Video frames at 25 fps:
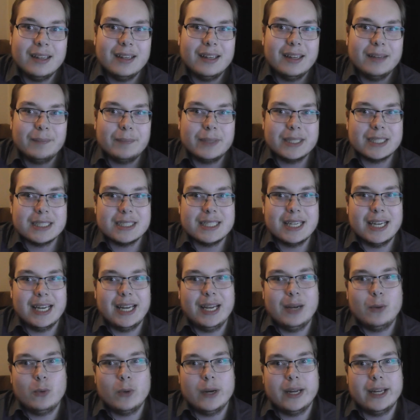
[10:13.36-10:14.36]
But
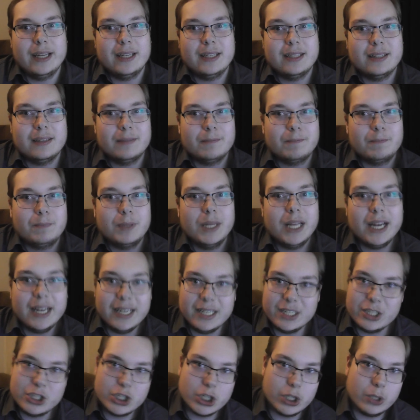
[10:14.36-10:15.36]
anyway,
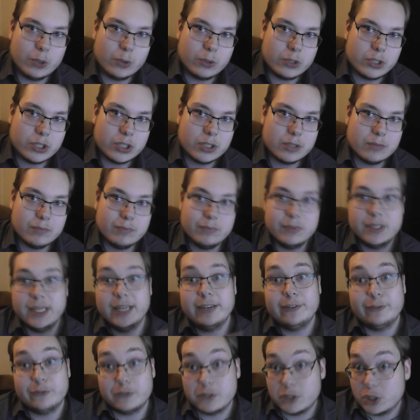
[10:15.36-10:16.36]
blind jokes,
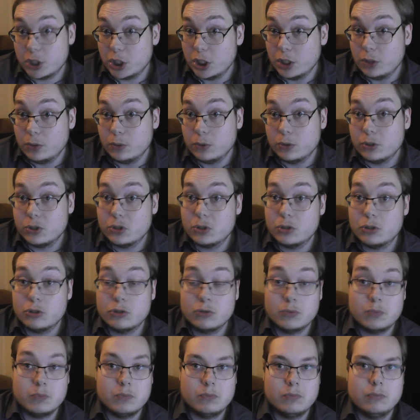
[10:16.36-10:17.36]
deaf
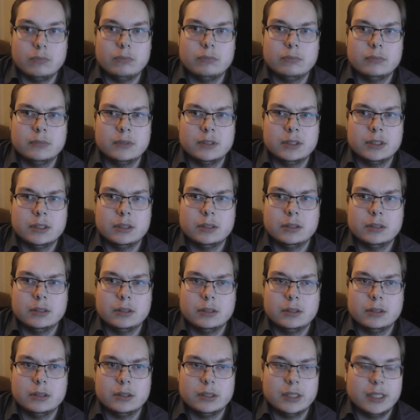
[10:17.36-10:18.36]
jokes,
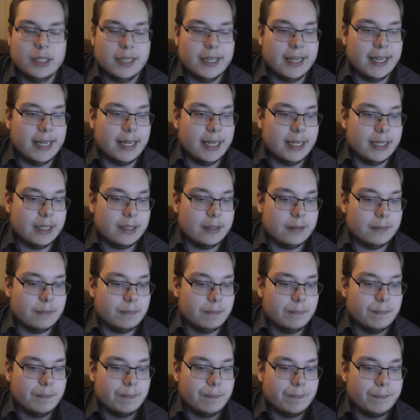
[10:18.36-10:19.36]
and
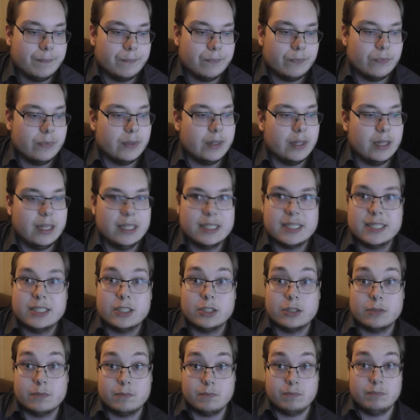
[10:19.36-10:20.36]
let's say
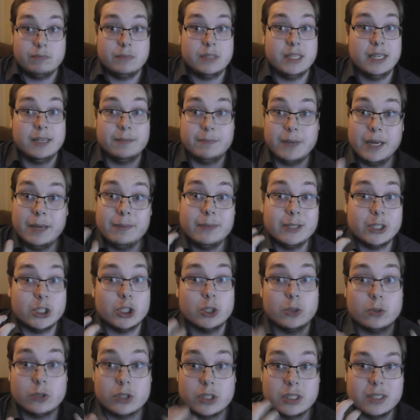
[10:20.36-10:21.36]
just dead baby
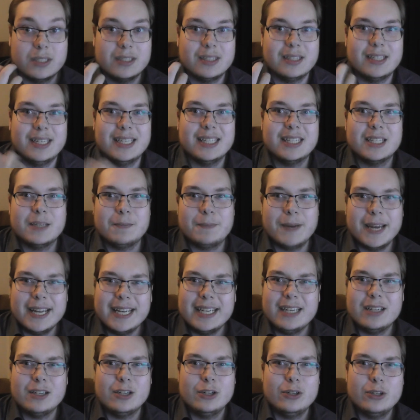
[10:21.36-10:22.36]
jokes. It
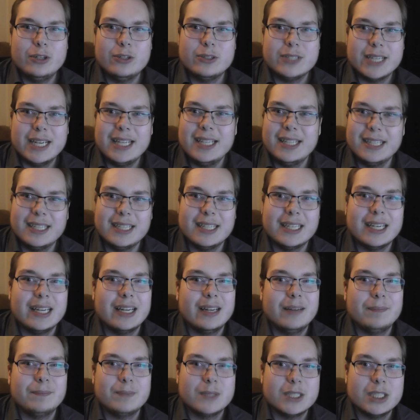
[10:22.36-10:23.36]
depending on who you're telling
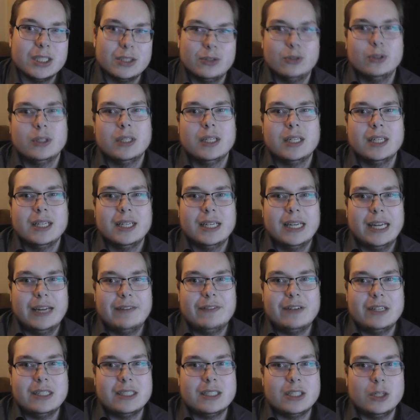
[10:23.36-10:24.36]
them to. If
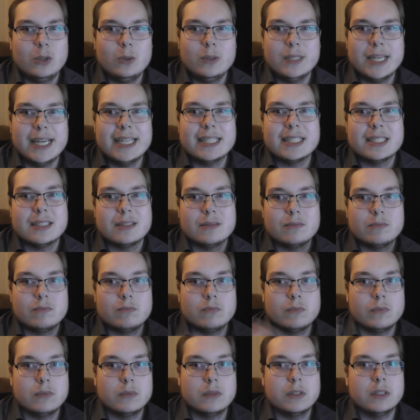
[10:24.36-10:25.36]
I told, let's
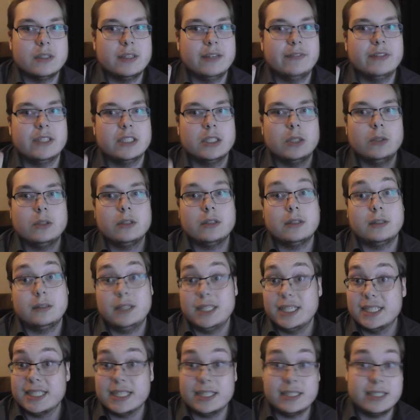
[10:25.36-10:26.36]

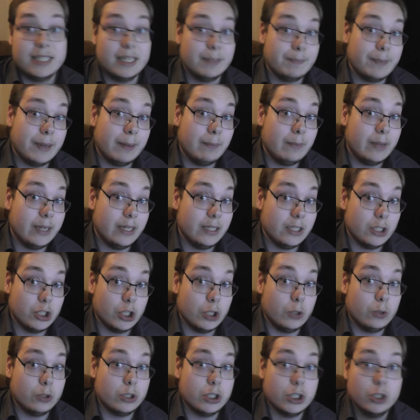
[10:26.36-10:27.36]
say a dead baby
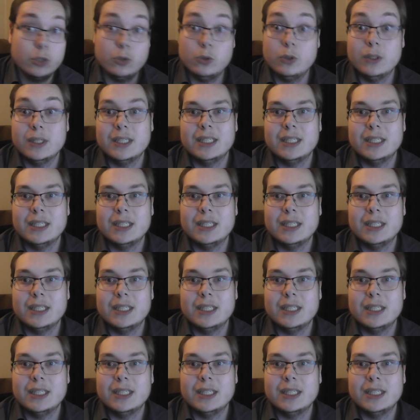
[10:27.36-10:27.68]
joke to